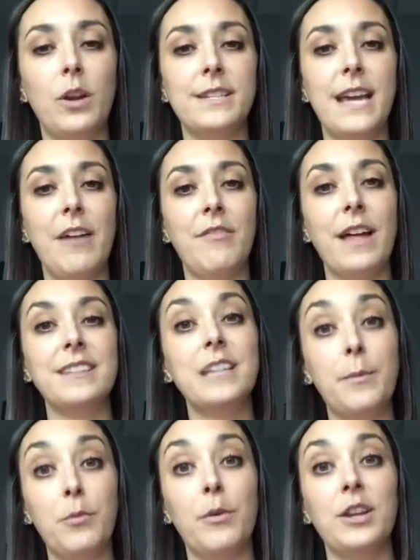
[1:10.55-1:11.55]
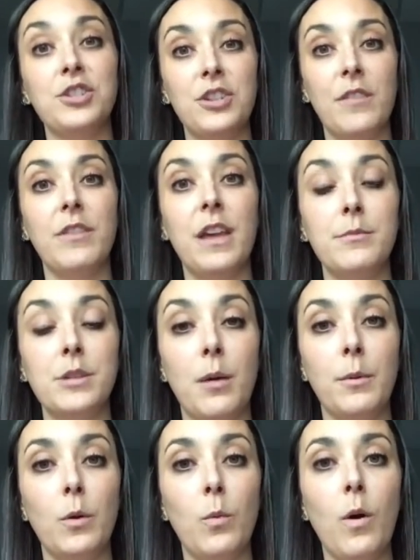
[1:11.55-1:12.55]
to have that separation of the
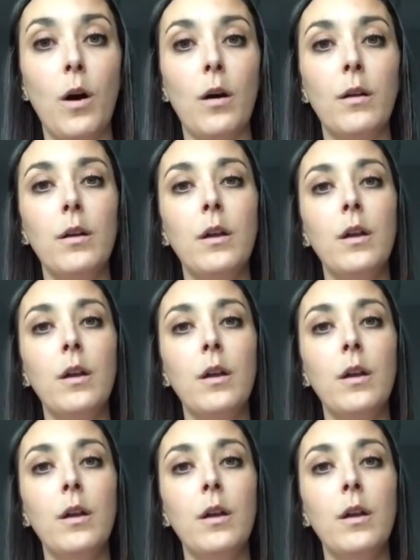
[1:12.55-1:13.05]
abdominal wall.